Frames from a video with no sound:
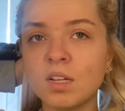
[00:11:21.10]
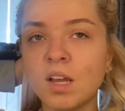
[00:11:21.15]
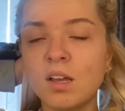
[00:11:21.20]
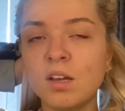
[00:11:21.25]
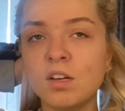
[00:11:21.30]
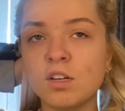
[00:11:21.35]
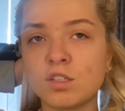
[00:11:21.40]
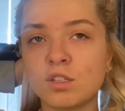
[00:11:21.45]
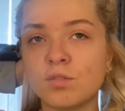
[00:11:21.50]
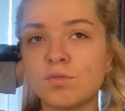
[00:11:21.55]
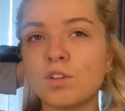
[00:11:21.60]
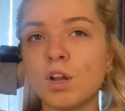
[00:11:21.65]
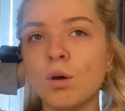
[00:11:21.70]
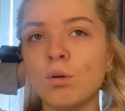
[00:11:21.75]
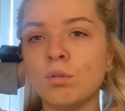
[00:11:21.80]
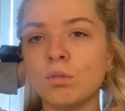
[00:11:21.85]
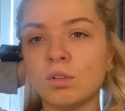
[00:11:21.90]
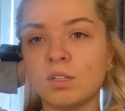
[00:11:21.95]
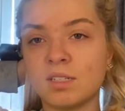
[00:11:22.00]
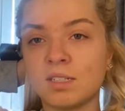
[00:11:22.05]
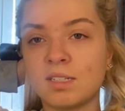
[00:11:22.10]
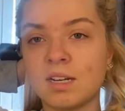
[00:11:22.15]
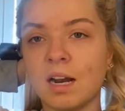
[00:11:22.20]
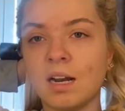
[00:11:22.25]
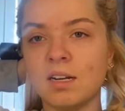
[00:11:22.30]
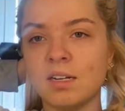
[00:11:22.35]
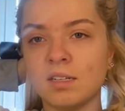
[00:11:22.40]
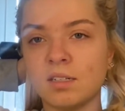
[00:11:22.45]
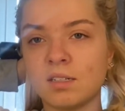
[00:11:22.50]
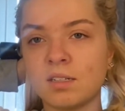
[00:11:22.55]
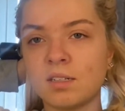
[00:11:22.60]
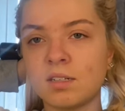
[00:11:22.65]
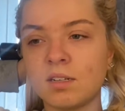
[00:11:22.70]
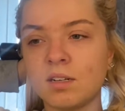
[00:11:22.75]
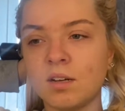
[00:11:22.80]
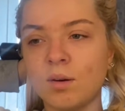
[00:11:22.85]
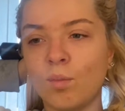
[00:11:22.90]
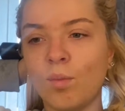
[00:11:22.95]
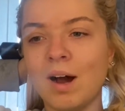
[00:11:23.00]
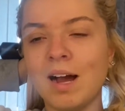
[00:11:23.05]
sort of don't understand
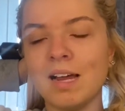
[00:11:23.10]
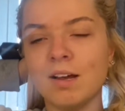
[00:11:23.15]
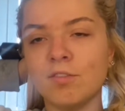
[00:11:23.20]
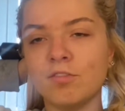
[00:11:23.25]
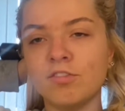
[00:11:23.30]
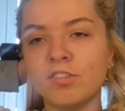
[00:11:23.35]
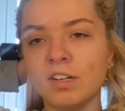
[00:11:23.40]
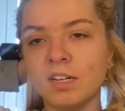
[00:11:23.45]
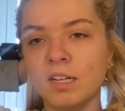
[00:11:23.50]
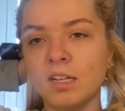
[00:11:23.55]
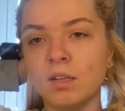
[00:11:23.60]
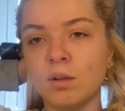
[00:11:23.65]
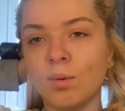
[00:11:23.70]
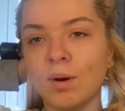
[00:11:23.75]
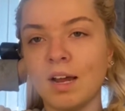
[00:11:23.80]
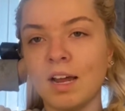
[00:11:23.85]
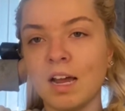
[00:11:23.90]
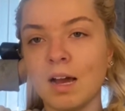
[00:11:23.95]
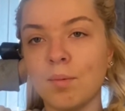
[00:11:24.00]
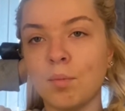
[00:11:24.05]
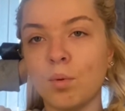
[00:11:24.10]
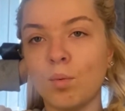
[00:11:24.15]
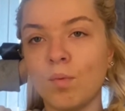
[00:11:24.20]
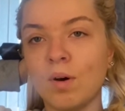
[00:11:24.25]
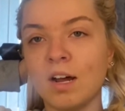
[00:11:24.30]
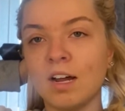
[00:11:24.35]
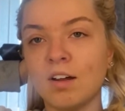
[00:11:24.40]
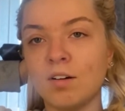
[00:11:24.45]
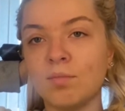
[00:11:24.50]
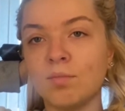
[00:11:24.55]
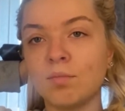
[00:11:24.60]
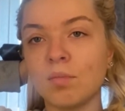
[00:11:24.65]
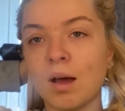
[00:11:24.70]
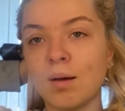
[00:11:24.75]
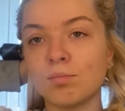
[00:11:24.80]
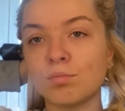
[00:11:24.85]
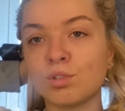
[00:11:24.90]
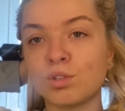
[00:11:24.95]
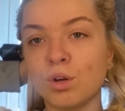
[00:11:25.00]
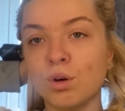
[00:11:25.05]
why I'm feeling the way I am and why I'm,
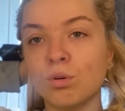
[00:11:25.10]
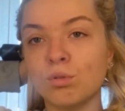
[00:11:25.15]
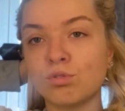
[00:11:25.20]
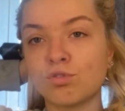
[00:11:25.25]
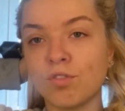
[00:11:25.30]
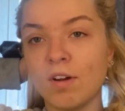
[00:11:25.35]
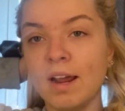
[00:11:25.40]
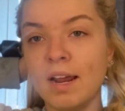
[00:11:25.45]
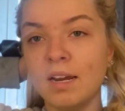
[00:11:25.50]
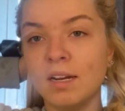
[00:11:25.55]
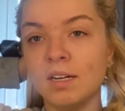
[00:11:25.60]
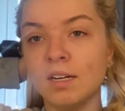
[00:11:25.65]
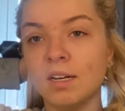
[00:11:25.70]
I'm so drained.